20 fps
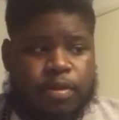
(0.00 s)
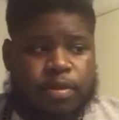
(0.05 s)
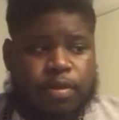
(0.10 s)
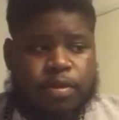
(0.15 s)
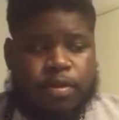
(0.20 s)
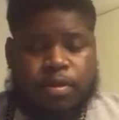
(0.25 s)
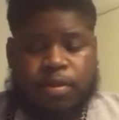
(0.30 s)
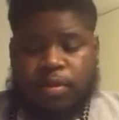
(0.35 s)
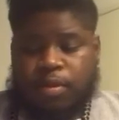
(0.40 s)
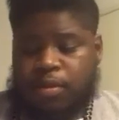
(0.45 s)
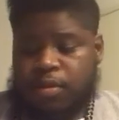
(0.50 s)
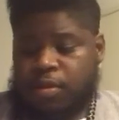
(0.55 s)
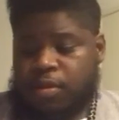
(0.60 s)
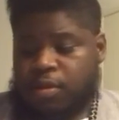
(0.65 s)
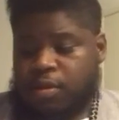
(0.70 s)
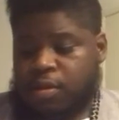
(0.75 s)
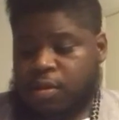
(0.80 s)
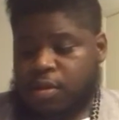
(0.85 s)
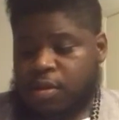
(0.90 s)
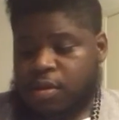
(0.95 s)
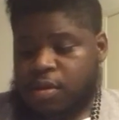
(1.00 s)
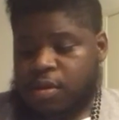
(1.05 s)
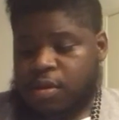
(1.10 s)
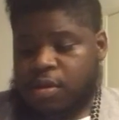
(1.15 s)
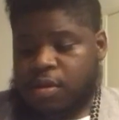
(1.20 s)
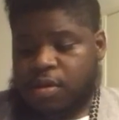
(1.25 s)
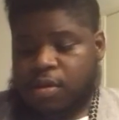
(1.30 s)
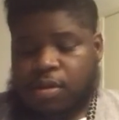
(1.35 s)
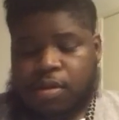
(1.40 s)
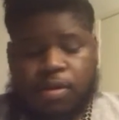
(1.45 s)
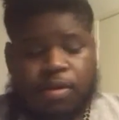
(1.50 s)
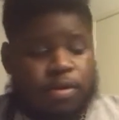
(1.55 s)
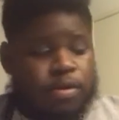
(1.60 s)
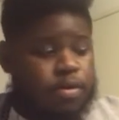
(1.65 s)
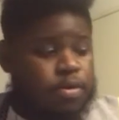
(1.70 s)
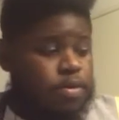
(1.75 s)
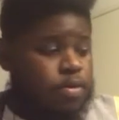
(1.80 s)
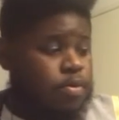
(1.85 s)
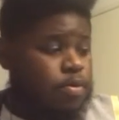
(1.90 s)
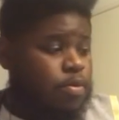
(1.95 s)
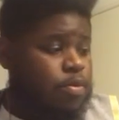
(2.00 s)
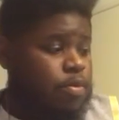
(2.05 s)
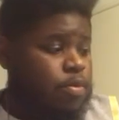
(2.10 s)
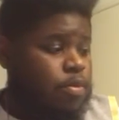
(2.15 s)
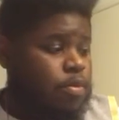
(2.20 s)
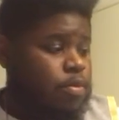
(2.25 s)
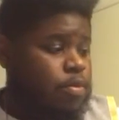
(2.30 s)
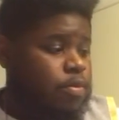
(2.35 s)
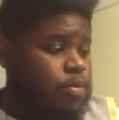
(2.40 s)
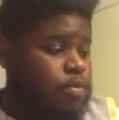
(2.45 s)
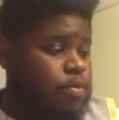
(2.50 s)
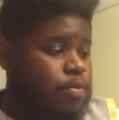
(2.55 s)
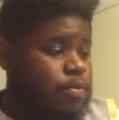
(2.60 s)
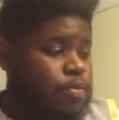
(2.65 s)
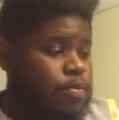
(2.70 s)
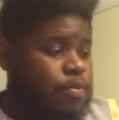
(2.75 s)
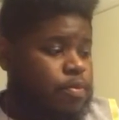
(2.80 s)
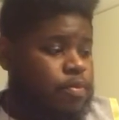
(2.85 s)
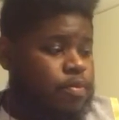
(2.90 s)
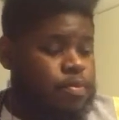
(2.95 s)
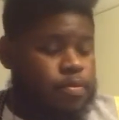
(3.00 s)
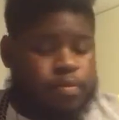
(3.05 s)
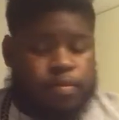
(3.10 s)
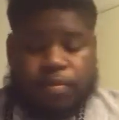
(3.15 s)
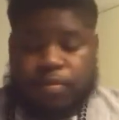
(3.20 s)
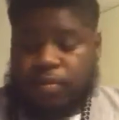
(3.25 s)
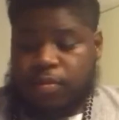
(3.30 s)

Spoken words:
(silence)